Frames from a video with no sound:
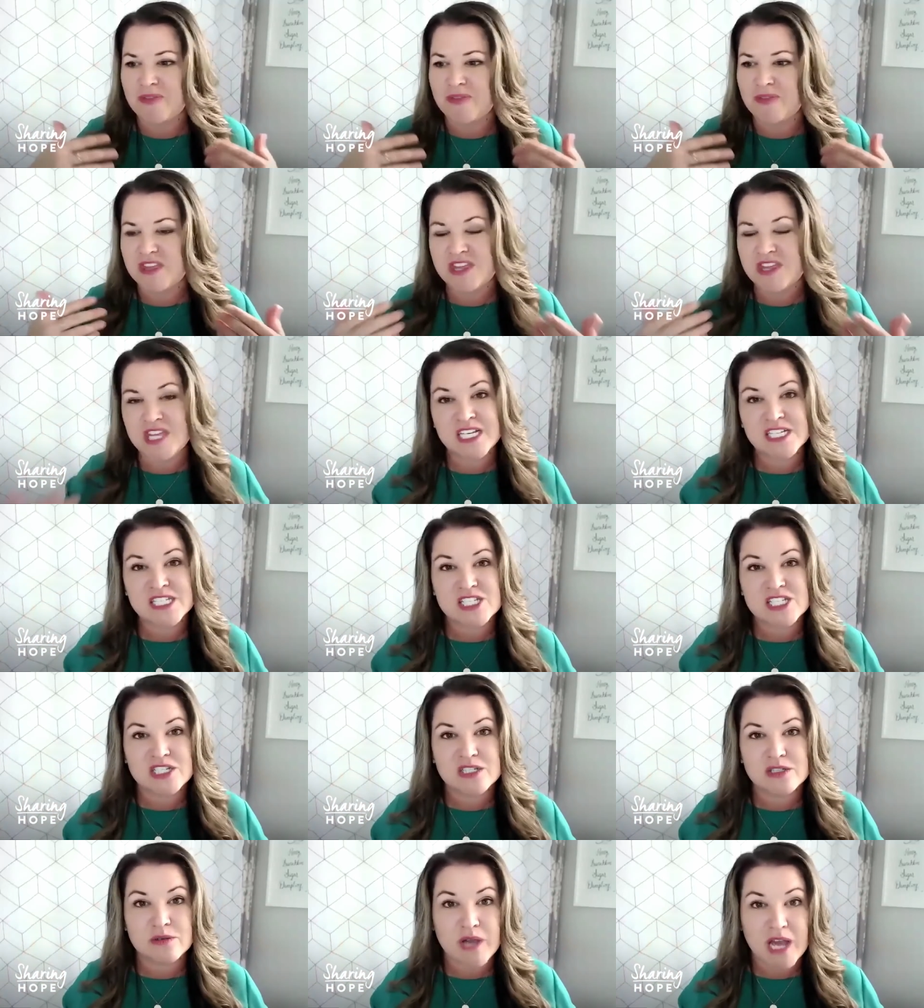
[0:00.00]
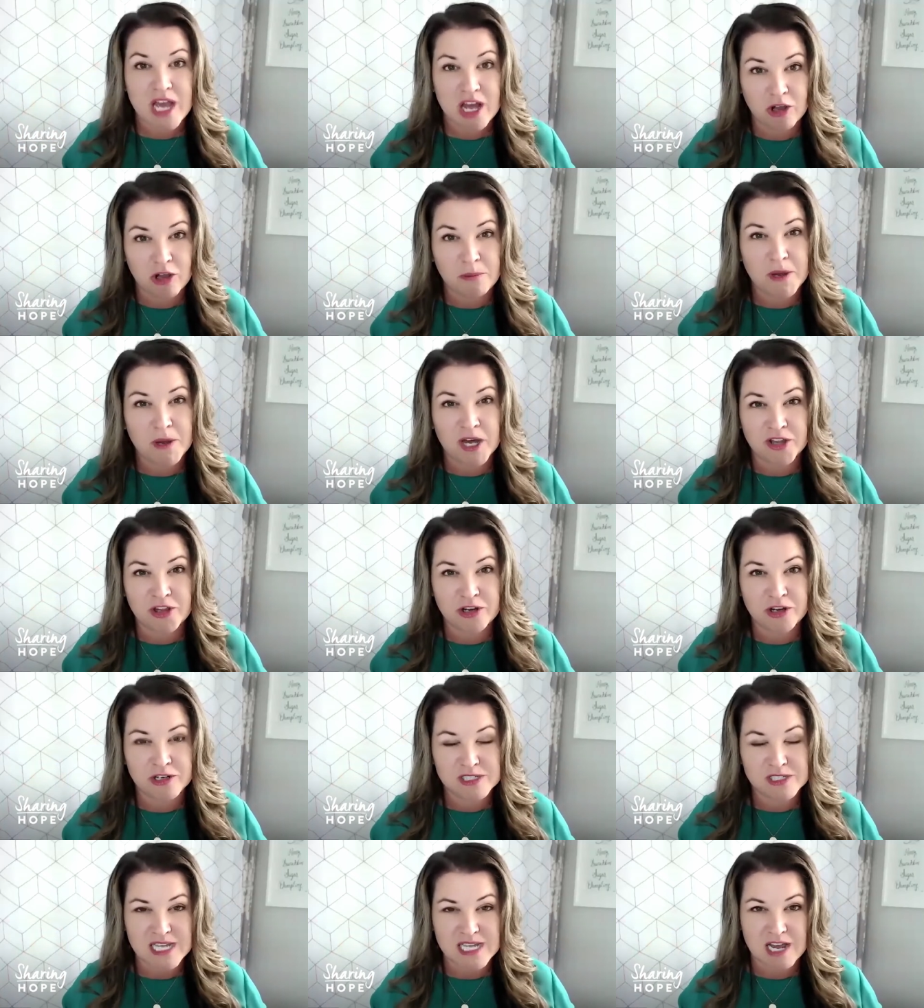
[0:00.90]
things to help
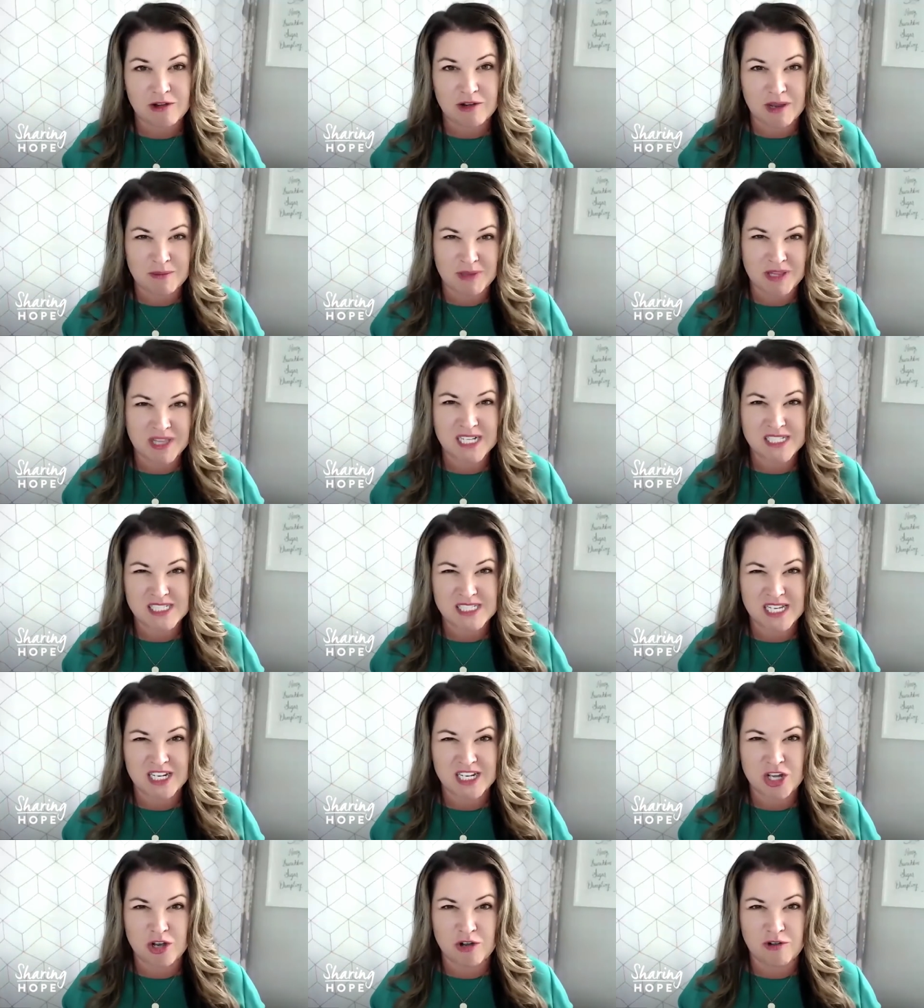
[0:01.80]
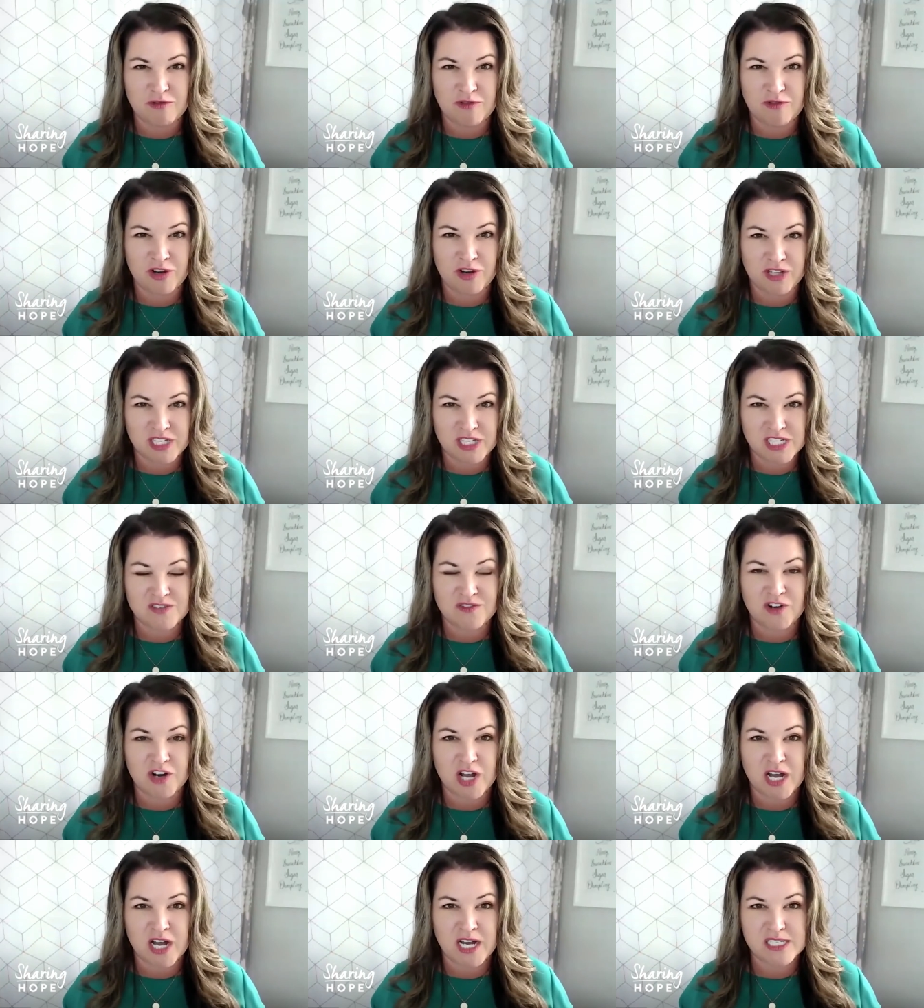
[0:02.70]
others. That's, I know, for at least
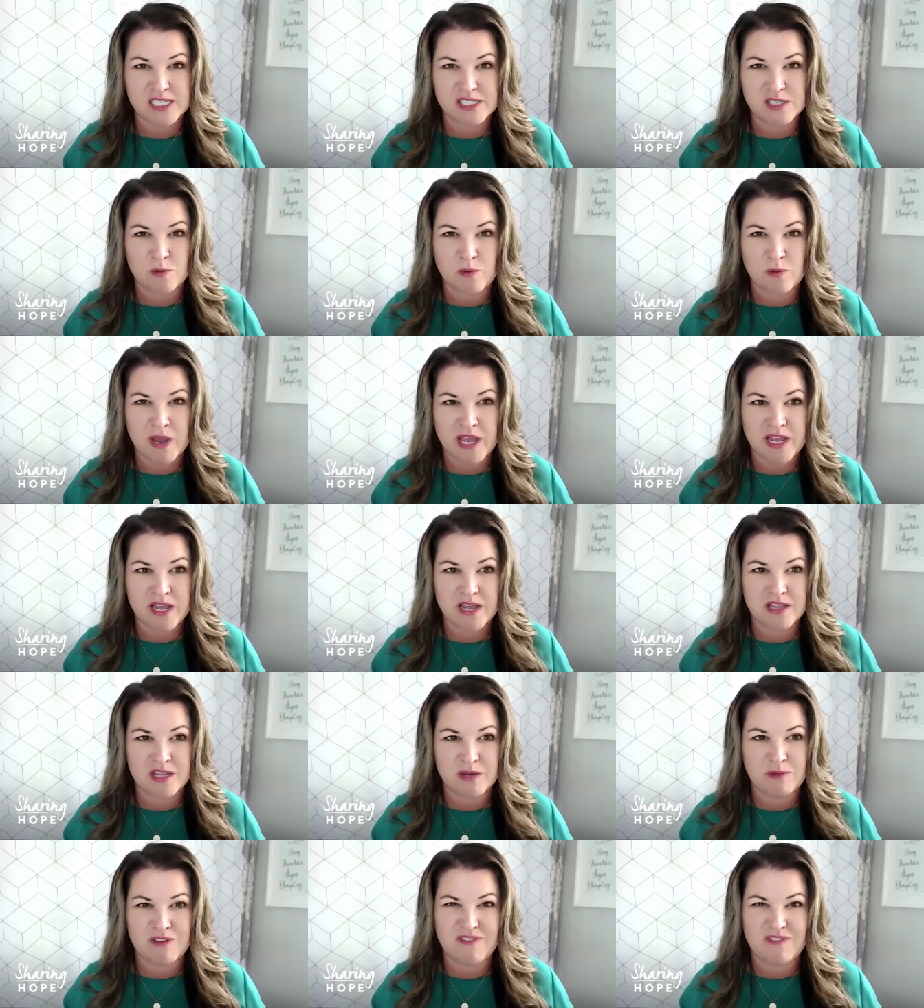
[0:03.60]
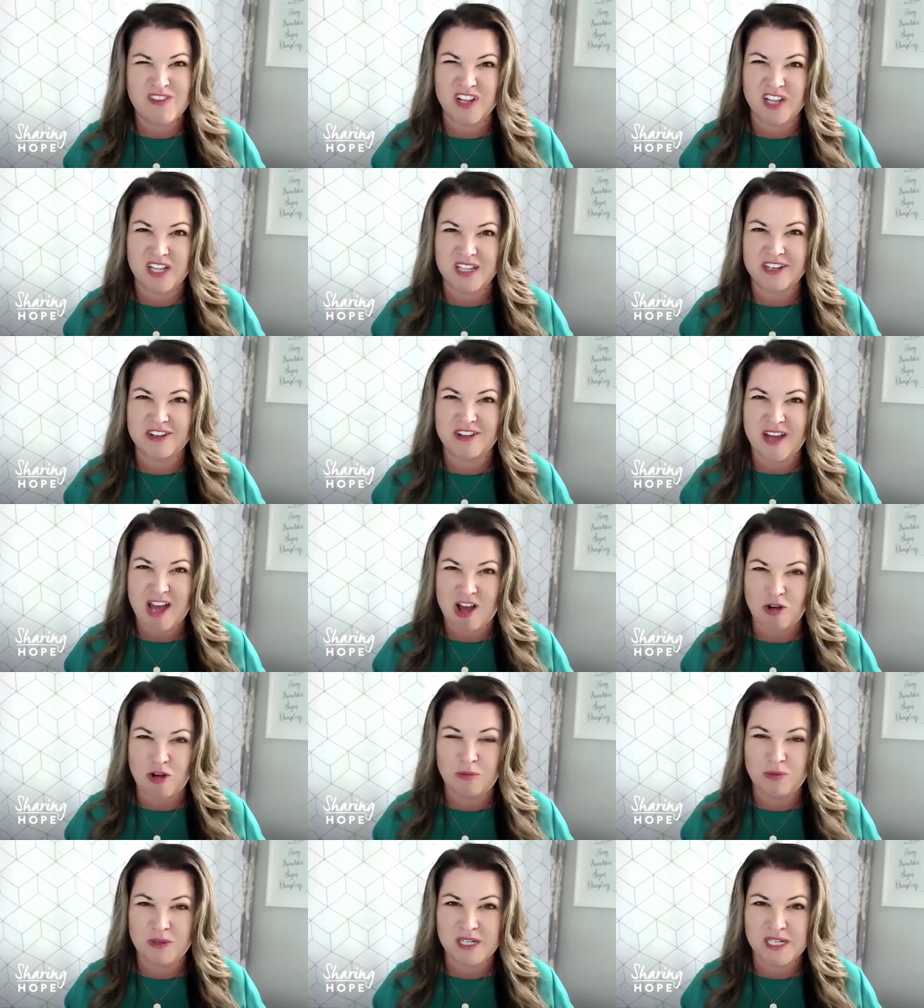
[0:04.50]
for us, a way that we feel a little
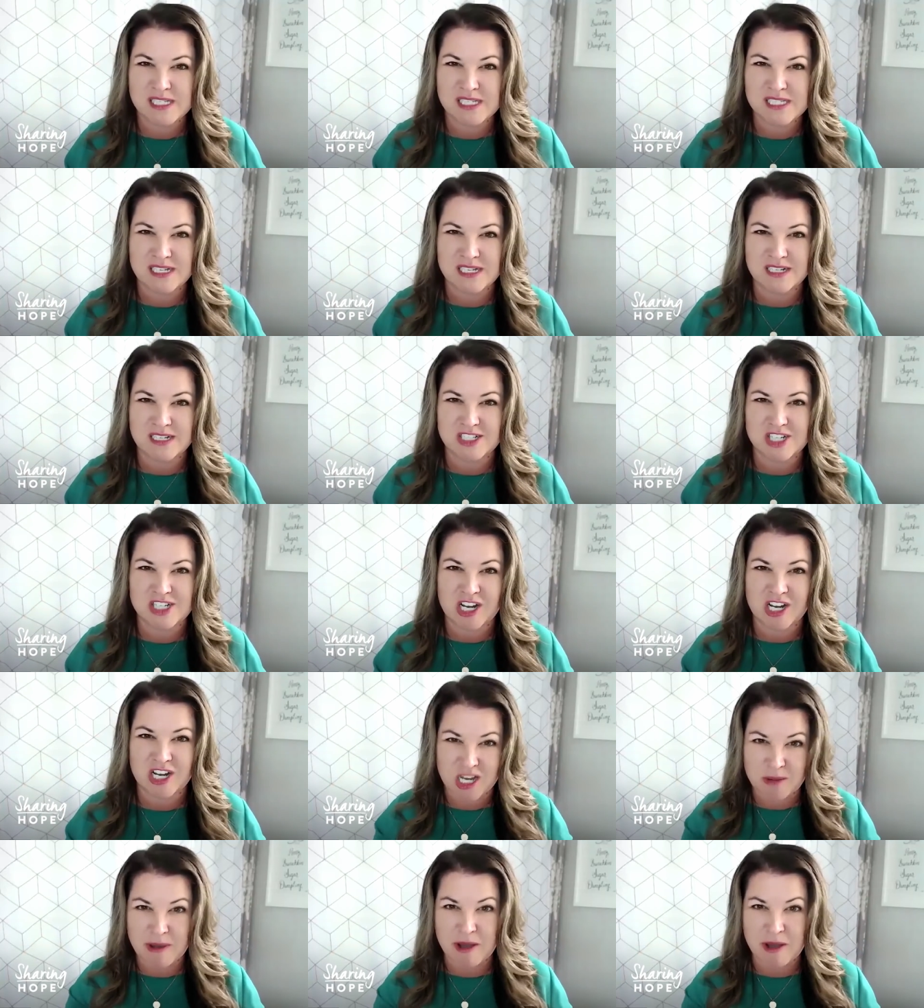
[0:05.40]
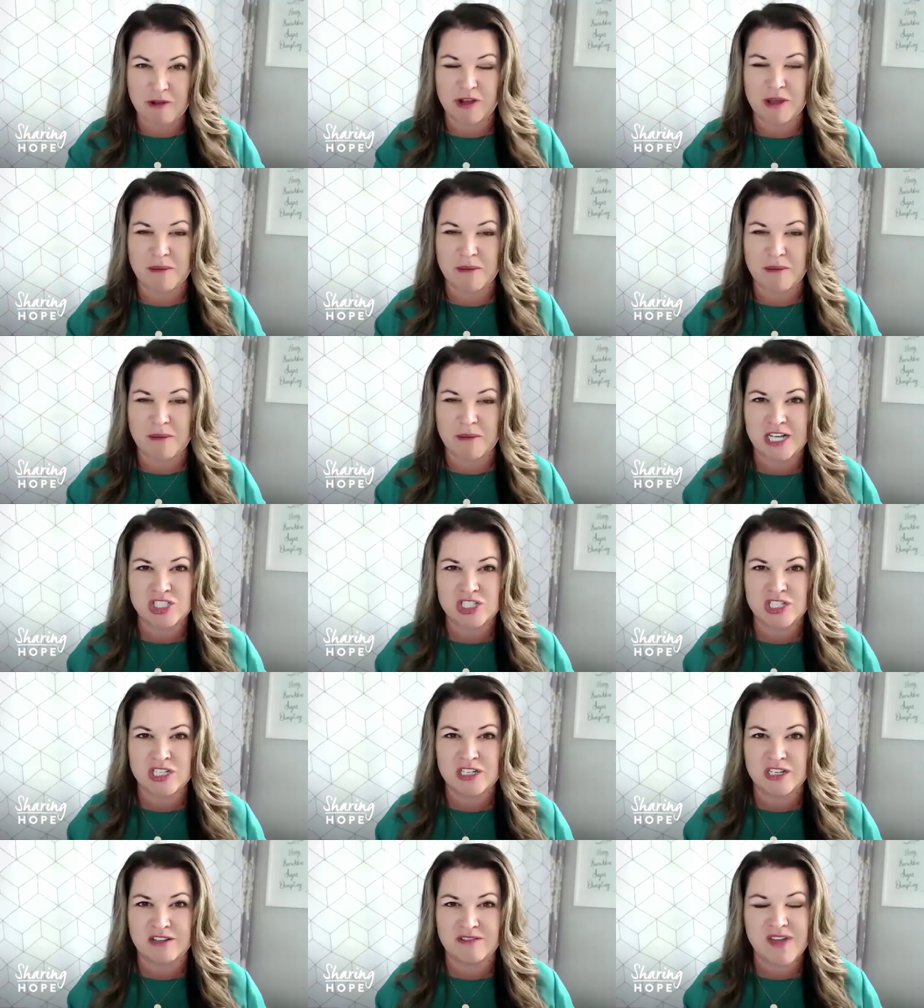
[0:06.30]
helpless, and talking about
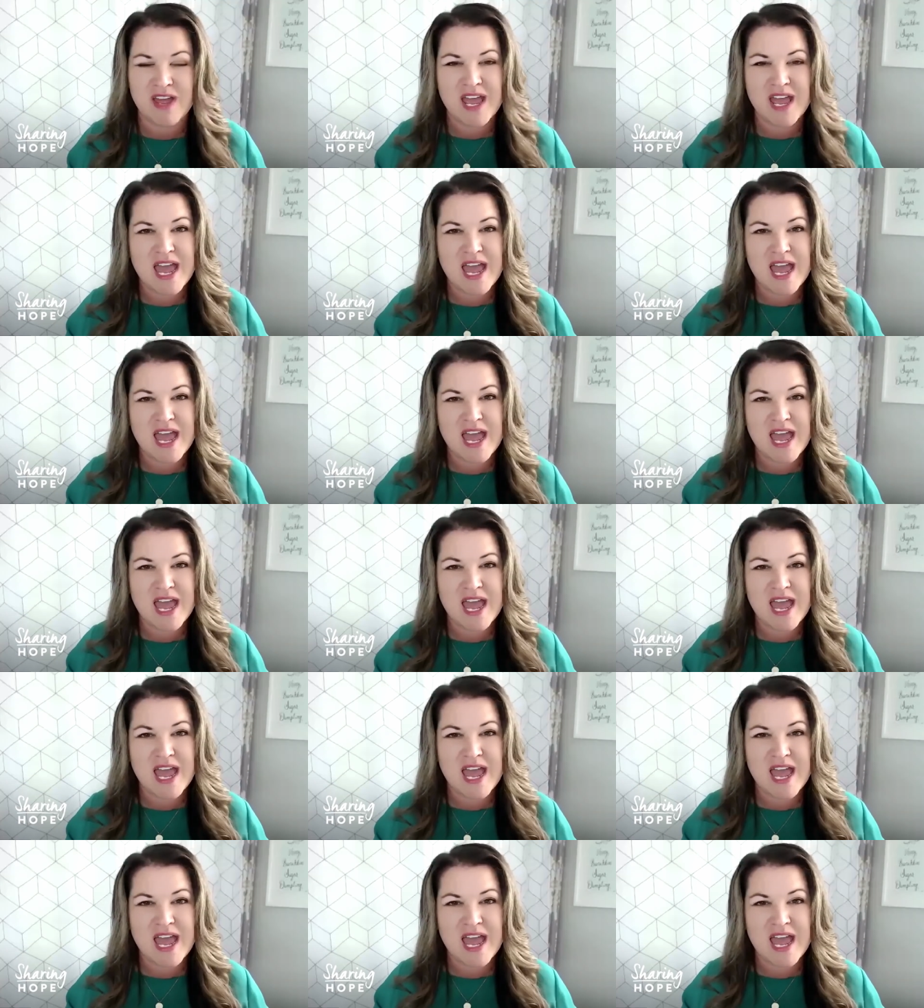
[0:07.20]
compassion of